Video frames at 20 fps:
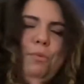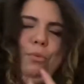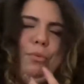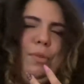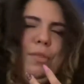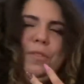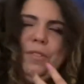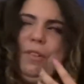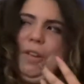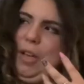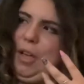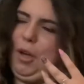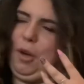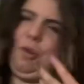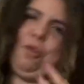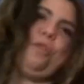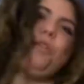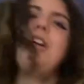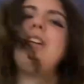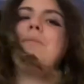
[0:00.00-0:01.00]
and was
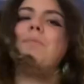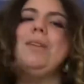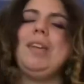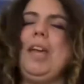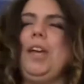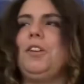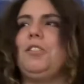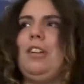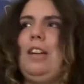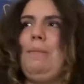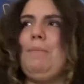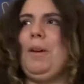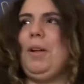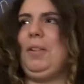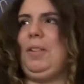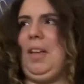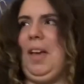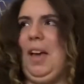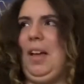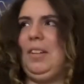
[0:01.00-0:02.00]
incredibly angry
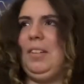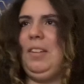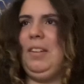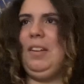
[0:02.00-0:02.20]
about that.